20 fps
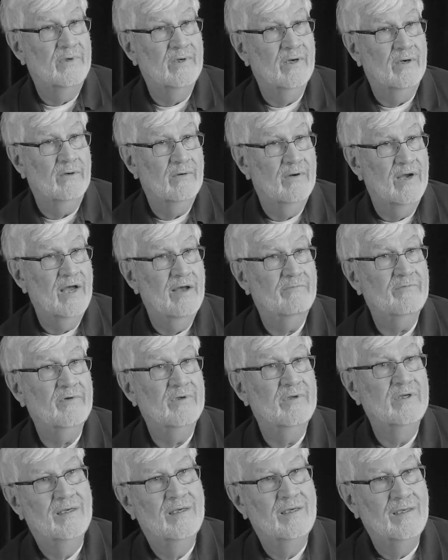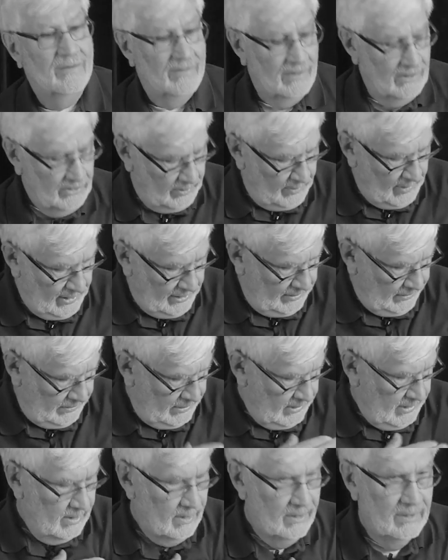aircraft. These
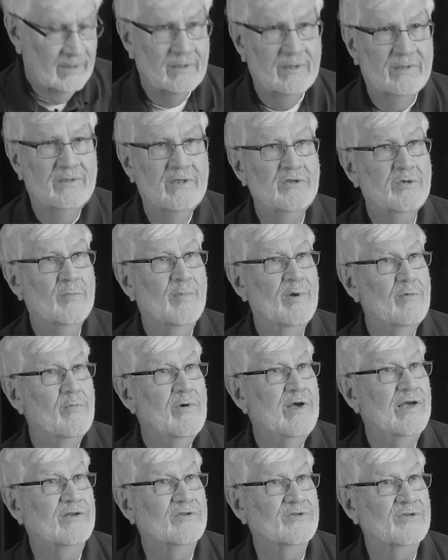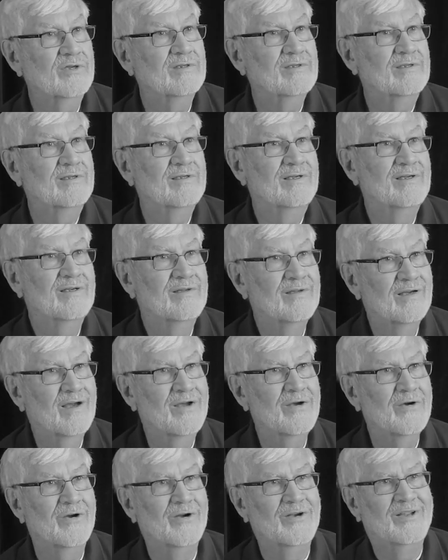are my wings. Okay.
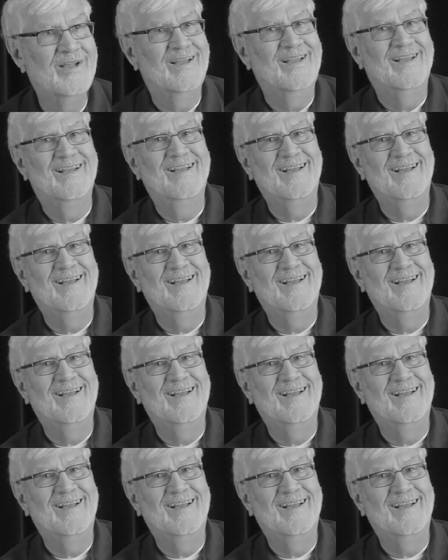I earned.